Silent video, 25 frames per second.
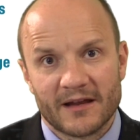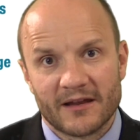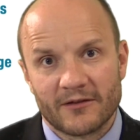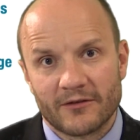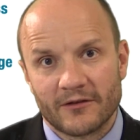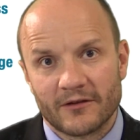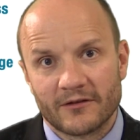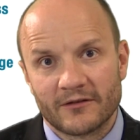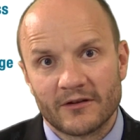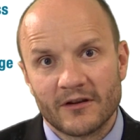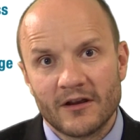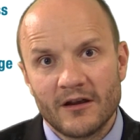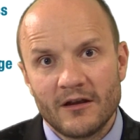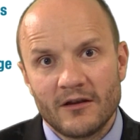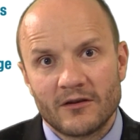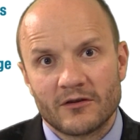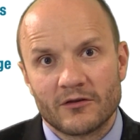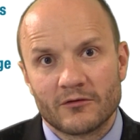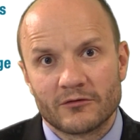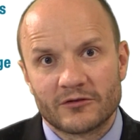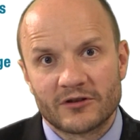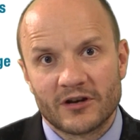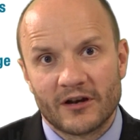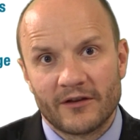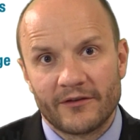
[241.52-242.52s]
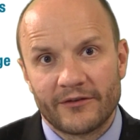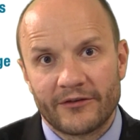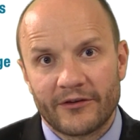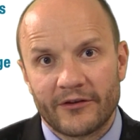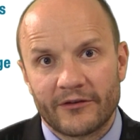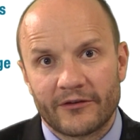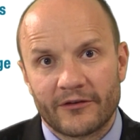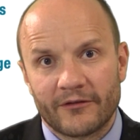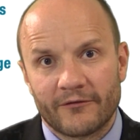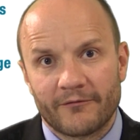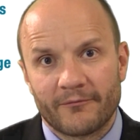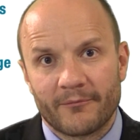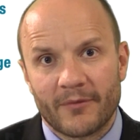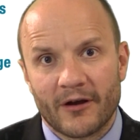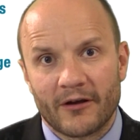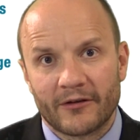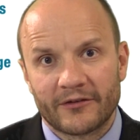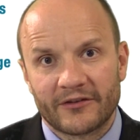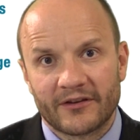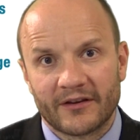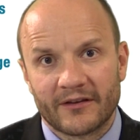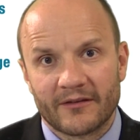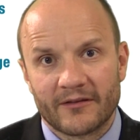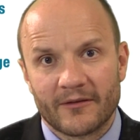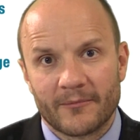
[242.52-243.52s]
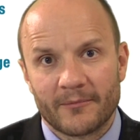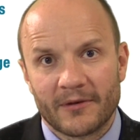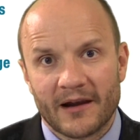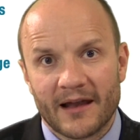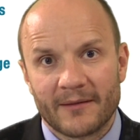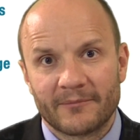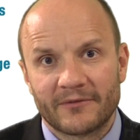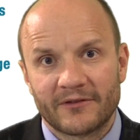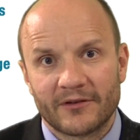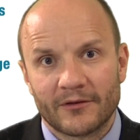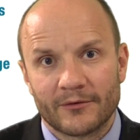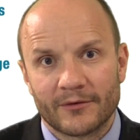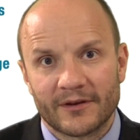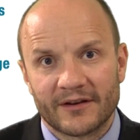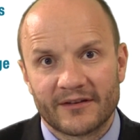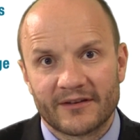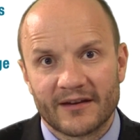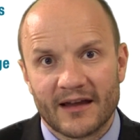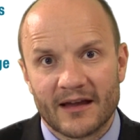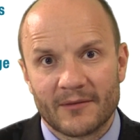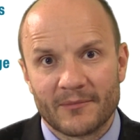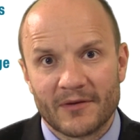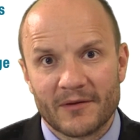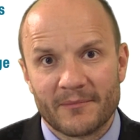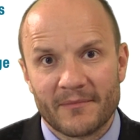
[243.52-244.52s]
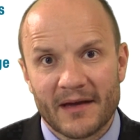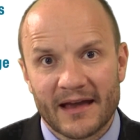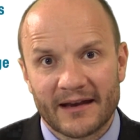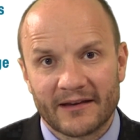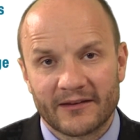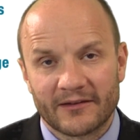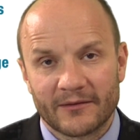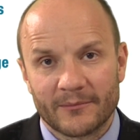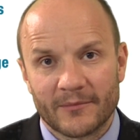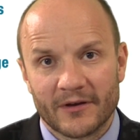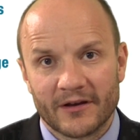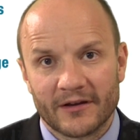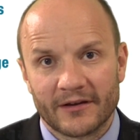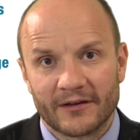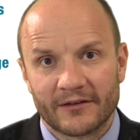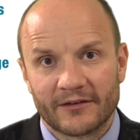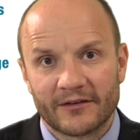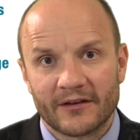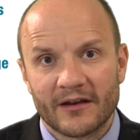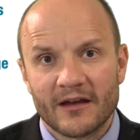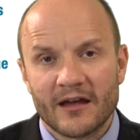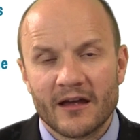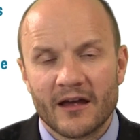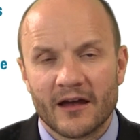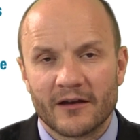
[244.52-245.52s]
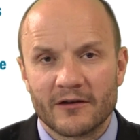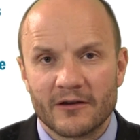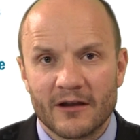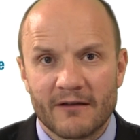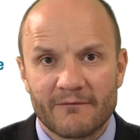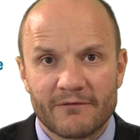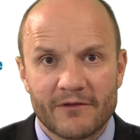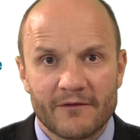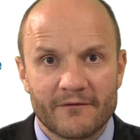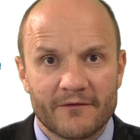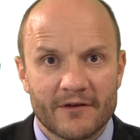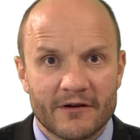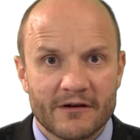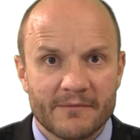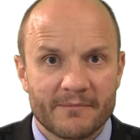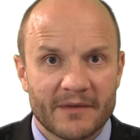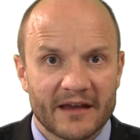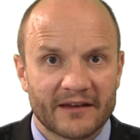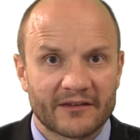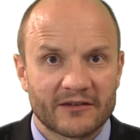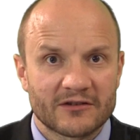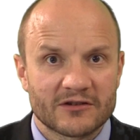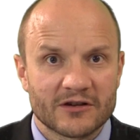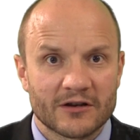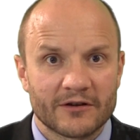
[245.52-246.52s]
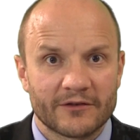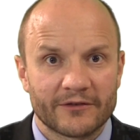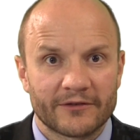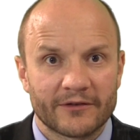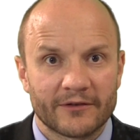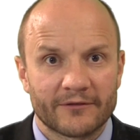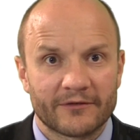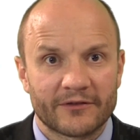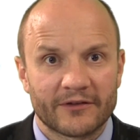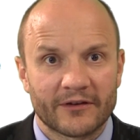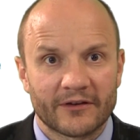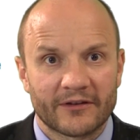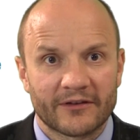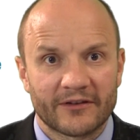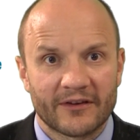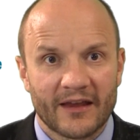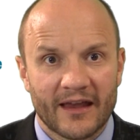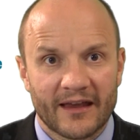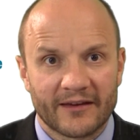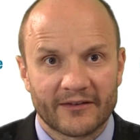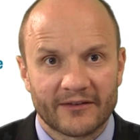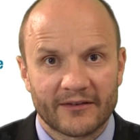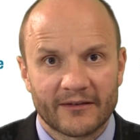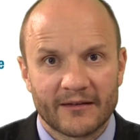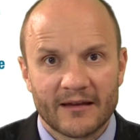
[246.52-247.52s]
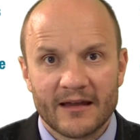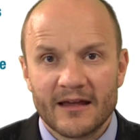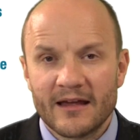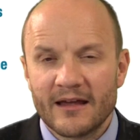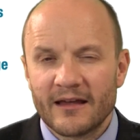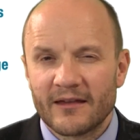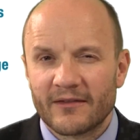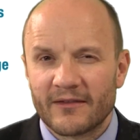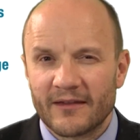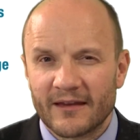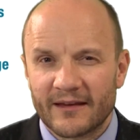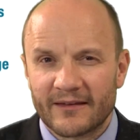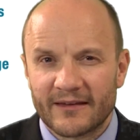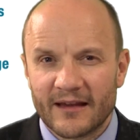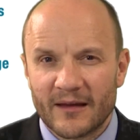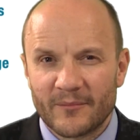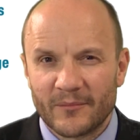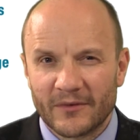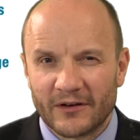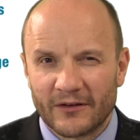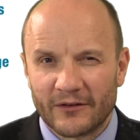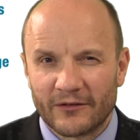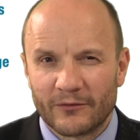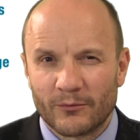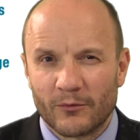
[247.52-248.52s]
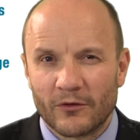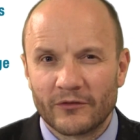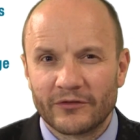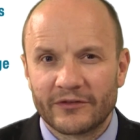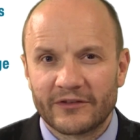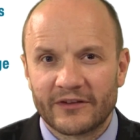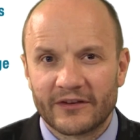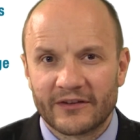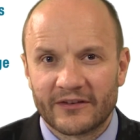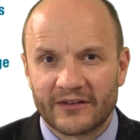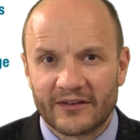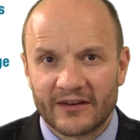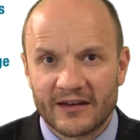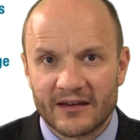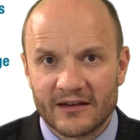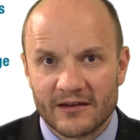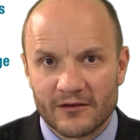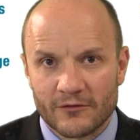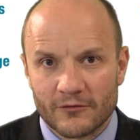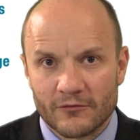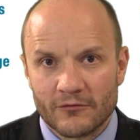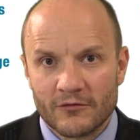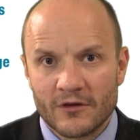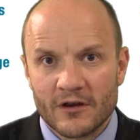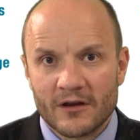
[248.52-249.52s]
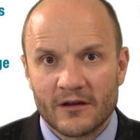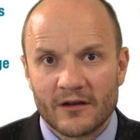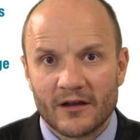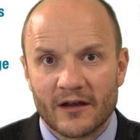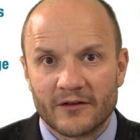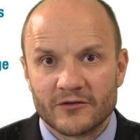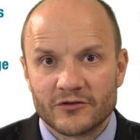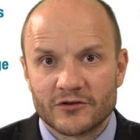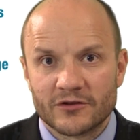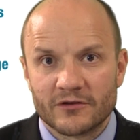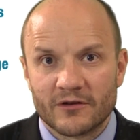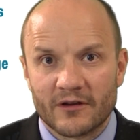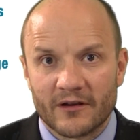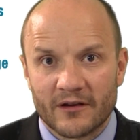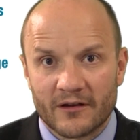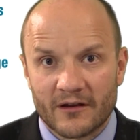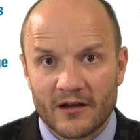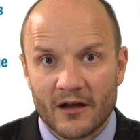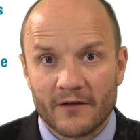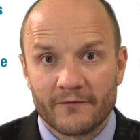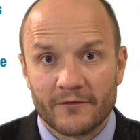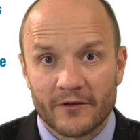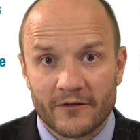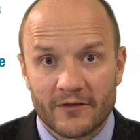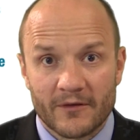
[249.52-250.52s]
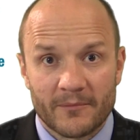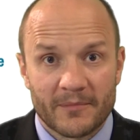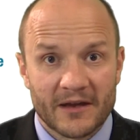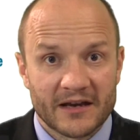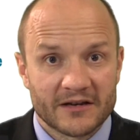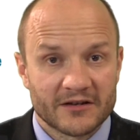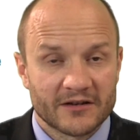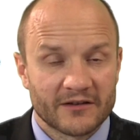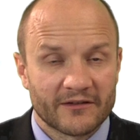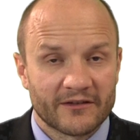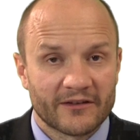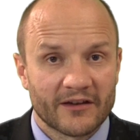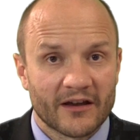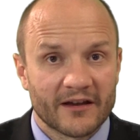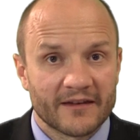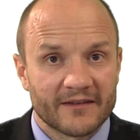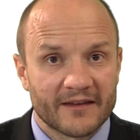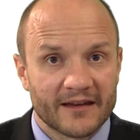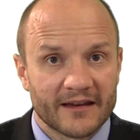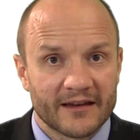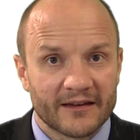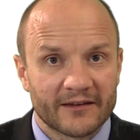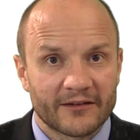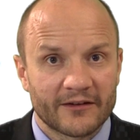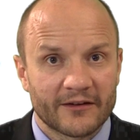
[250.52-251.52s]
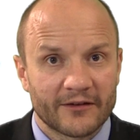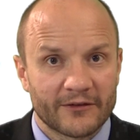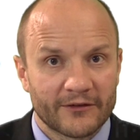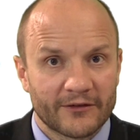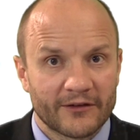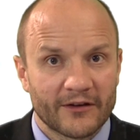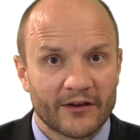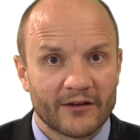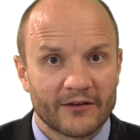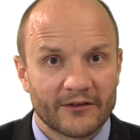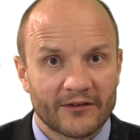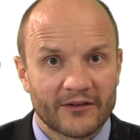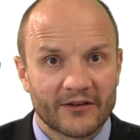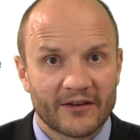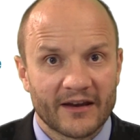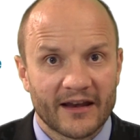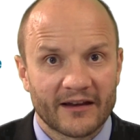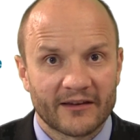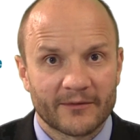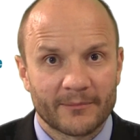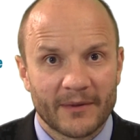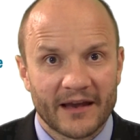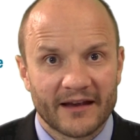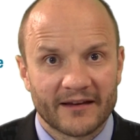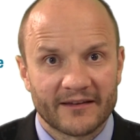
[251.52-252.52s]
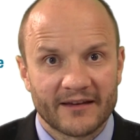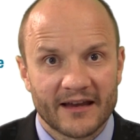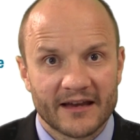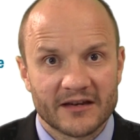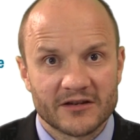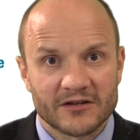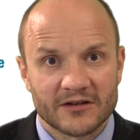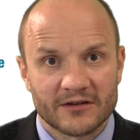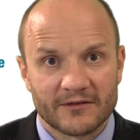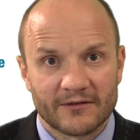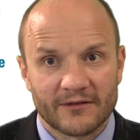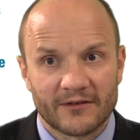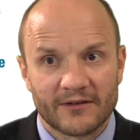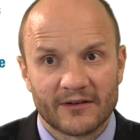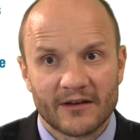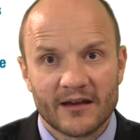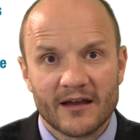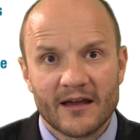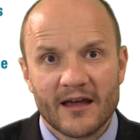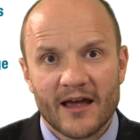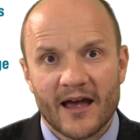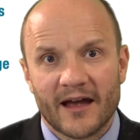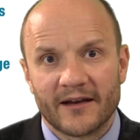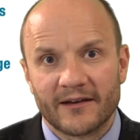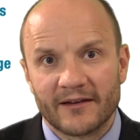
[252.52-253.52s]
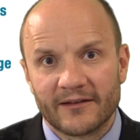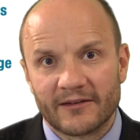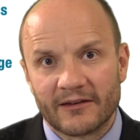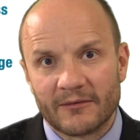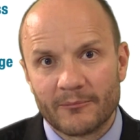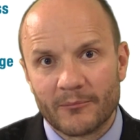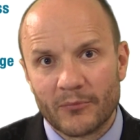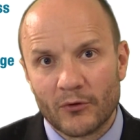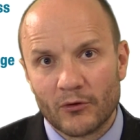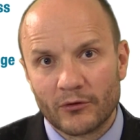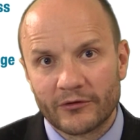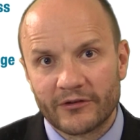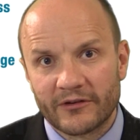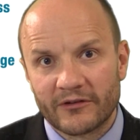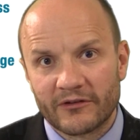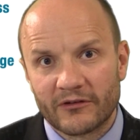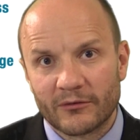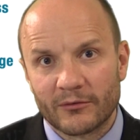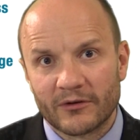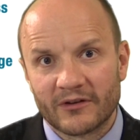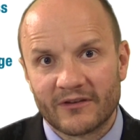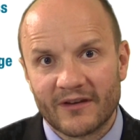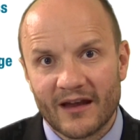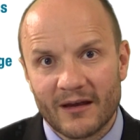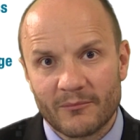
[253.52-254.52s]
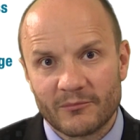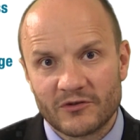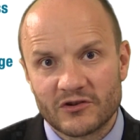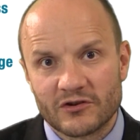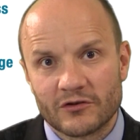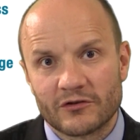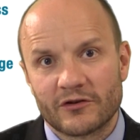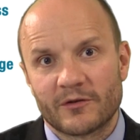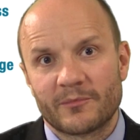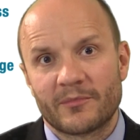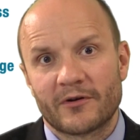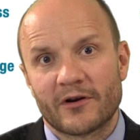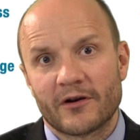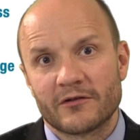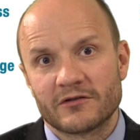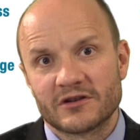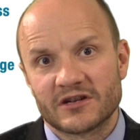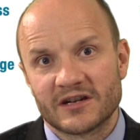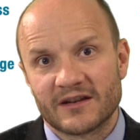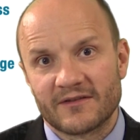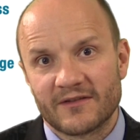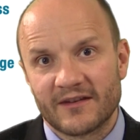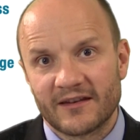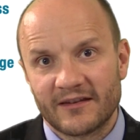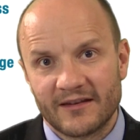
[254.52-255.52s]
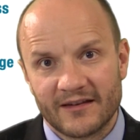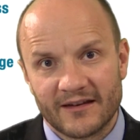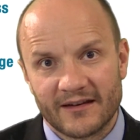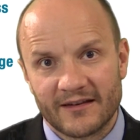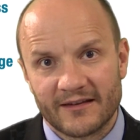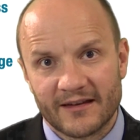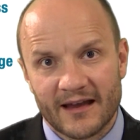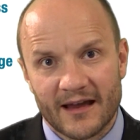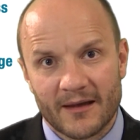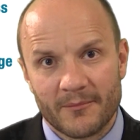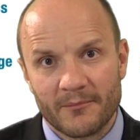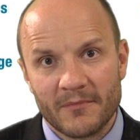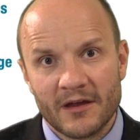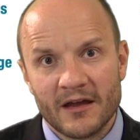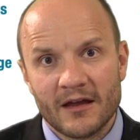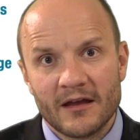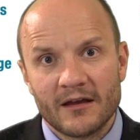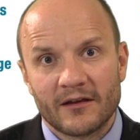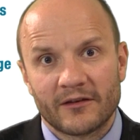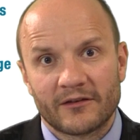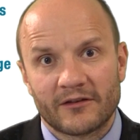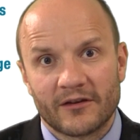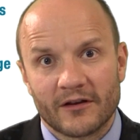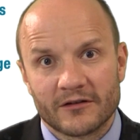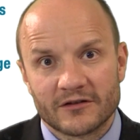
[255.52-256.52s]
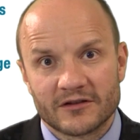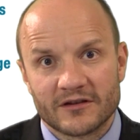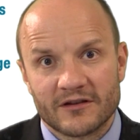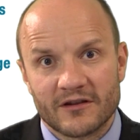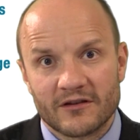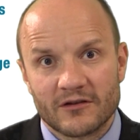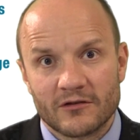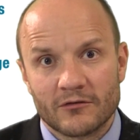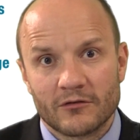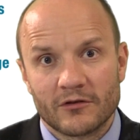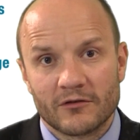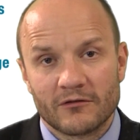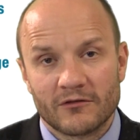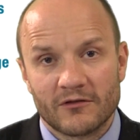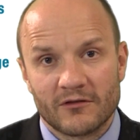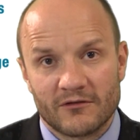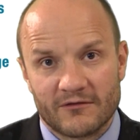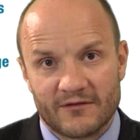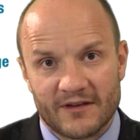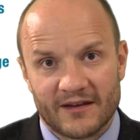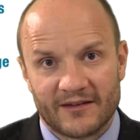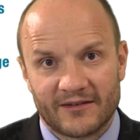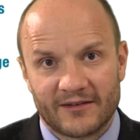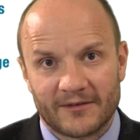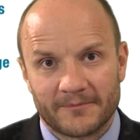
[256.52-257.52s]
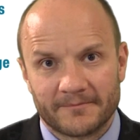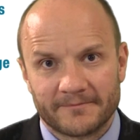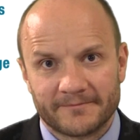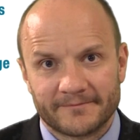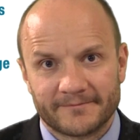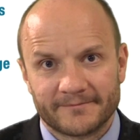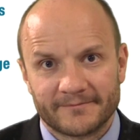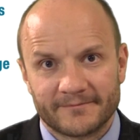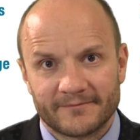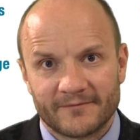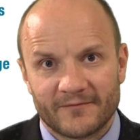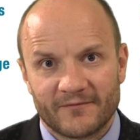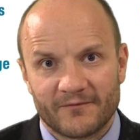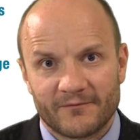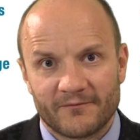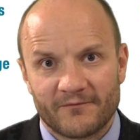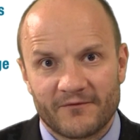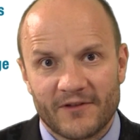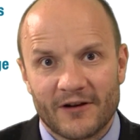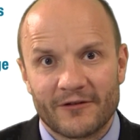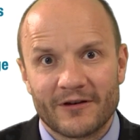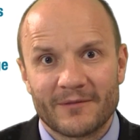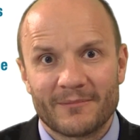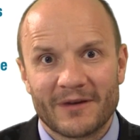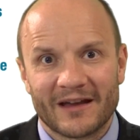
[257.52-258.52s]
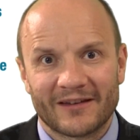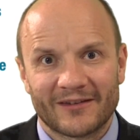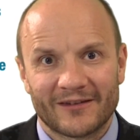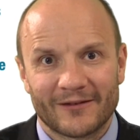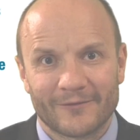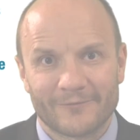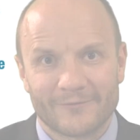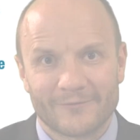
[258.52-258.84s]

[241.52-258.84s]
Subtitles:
method, your chances of passing the PLAB-2 exam are maximised and you have the very best chance of success. The examiners want to see you and cover the patient's ideas, concerns and expectations, and it's important to adapt your approach in this exam such that you can do this. Very best